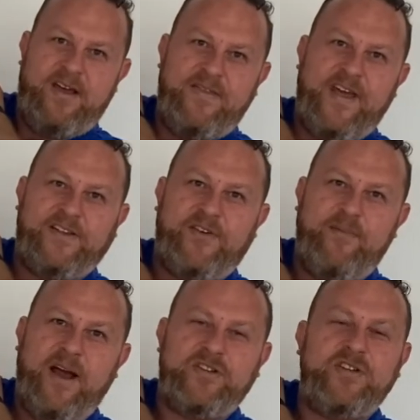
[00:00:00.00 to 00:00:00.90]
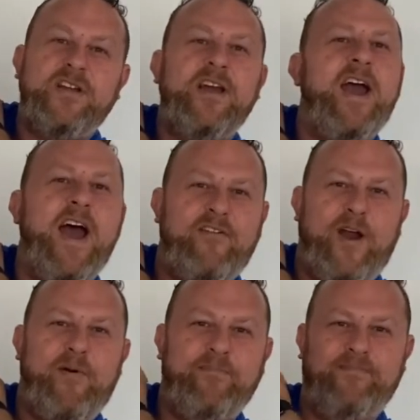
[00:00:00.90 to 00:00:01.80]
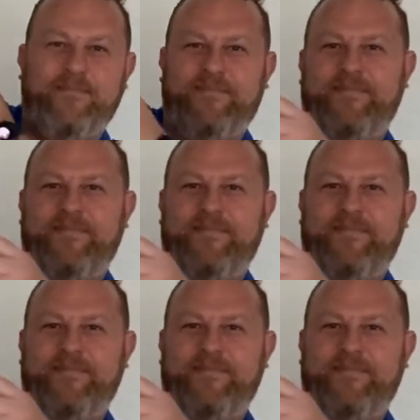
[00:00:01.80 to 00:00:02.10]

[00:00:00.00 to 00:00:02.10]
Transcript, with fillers: Thanks very much. Have a great one.